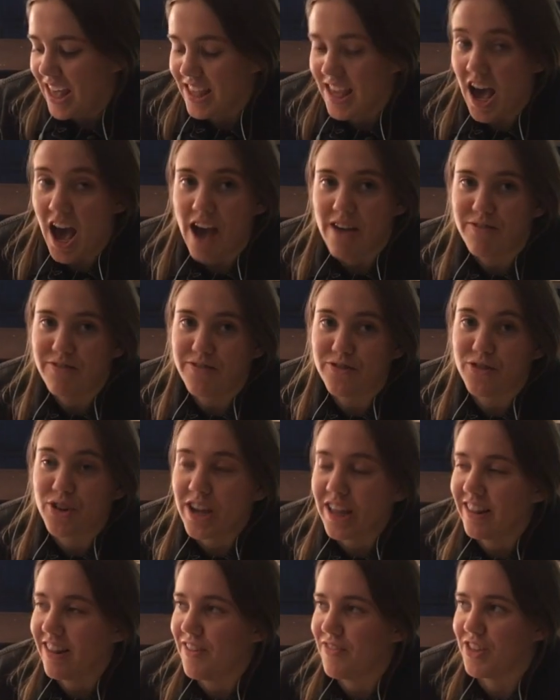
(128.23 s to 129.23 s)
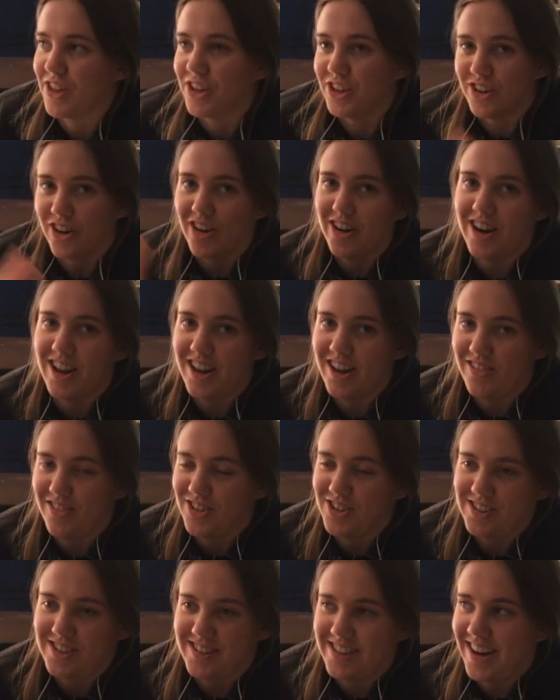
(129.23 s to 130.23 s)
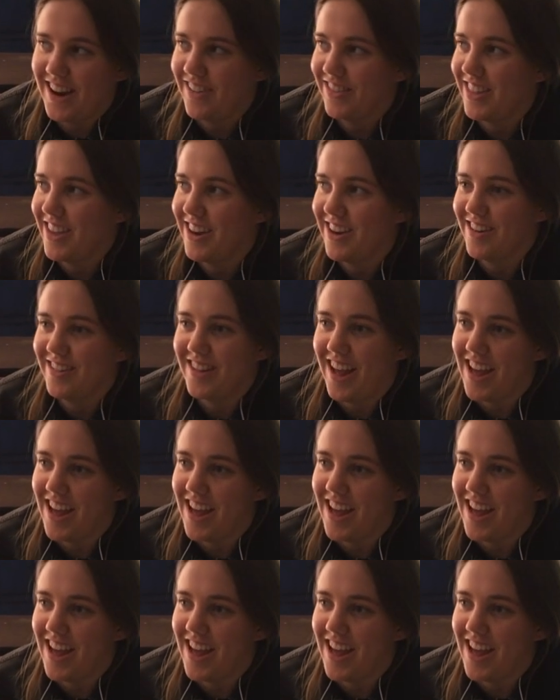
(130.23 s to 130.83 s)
yeah, I fucking love the garden. And you just sit out there and